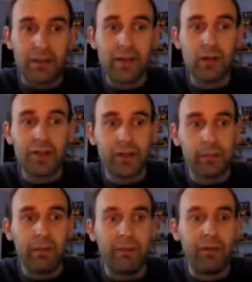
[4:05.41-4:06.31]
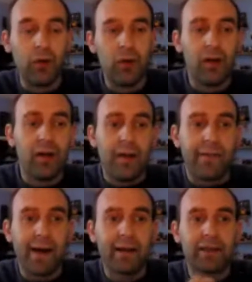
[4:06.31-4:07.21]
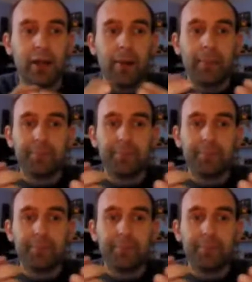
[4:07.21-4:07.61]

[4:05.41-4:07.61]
has noticed this before, that